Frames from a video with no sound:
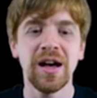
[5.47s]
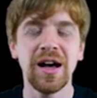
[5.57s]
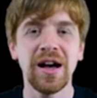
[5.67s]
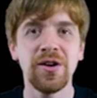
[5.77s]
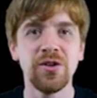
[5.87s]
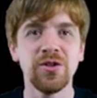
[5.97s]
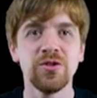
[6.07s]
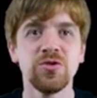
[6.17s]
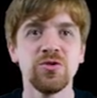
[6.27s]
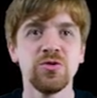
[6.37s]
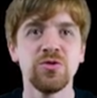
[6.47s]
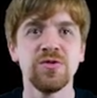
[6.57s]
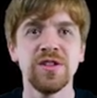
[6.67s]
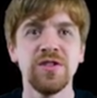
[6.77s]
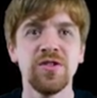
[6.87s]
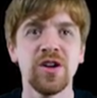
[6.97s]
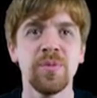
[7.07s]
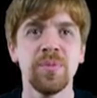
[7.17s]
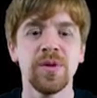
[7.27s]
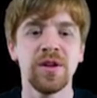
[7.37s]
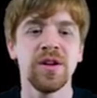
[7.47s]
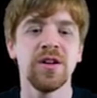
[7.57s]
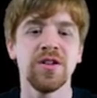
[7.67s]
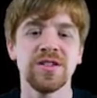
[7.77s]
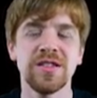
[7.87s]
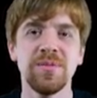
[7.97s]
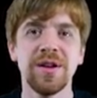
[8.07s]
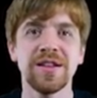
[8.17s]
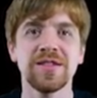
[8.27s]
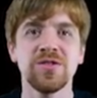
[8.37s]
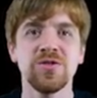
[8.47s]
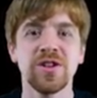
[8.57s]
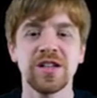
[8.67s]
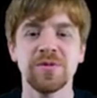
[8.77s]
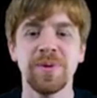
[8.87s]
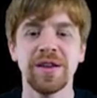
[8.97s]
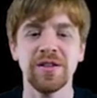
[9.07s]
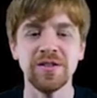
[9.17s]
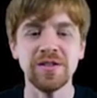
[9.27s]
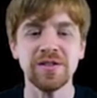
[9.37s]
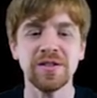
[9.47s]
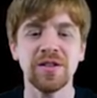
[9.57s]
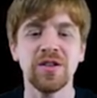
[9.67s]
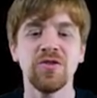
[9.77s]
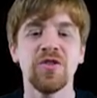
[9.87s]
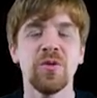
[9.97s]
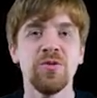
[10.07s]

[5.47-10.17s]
how to develop a seamless user experience for